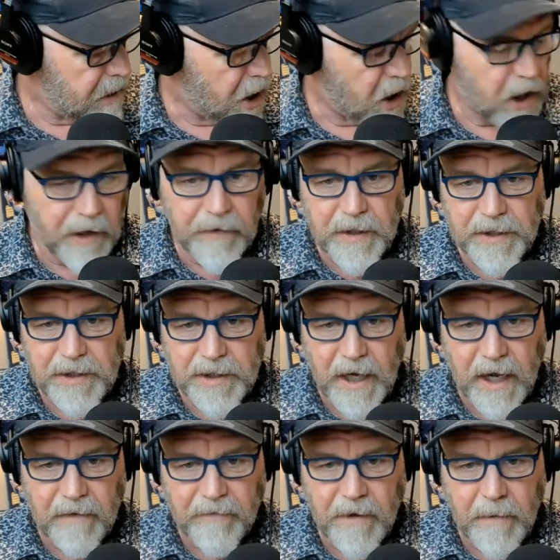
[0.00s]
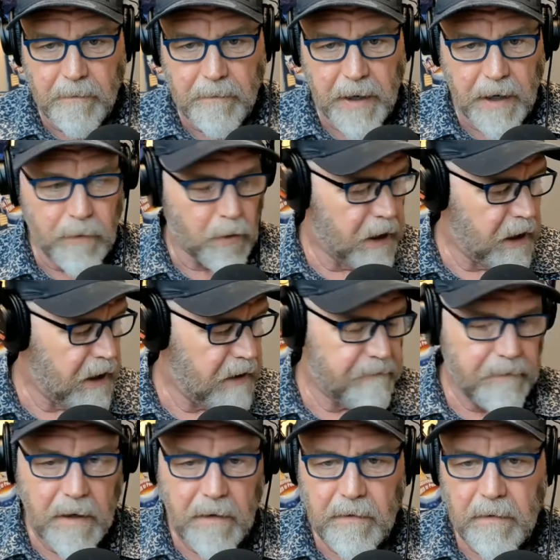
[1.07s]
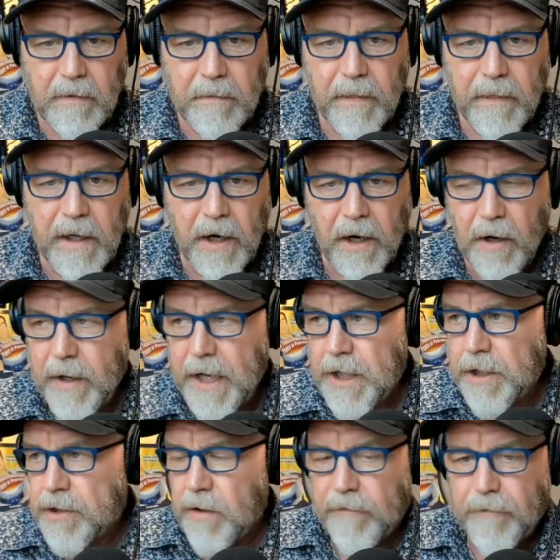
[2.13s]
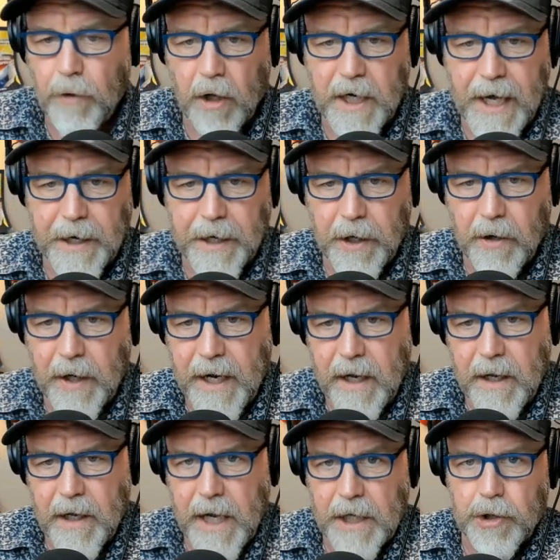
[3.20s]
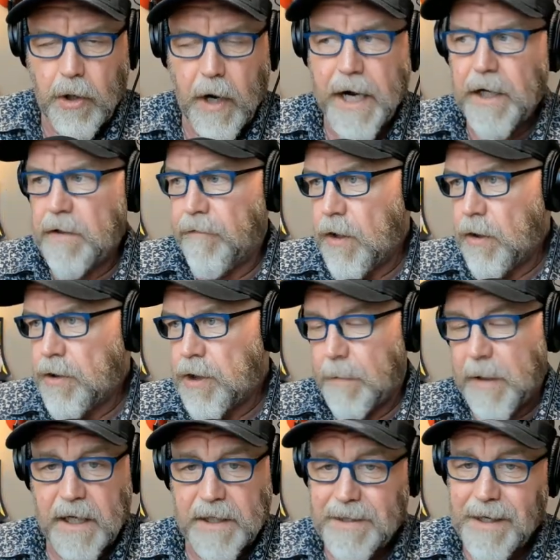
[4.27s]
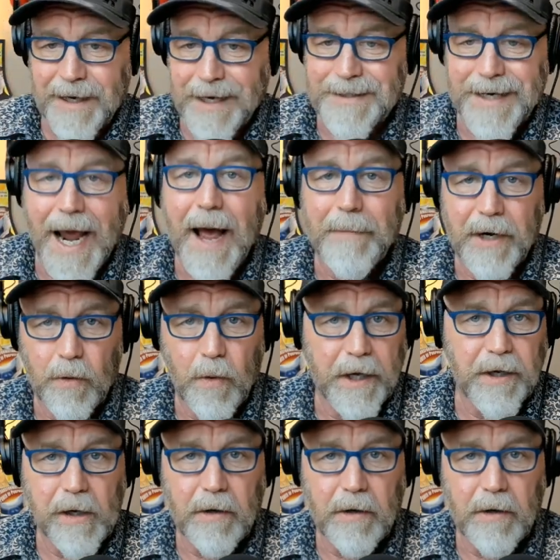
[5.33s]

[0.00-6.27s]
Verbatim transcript: all of this stuff, but really you know industry 4.0 and and training the future because it's happening whether you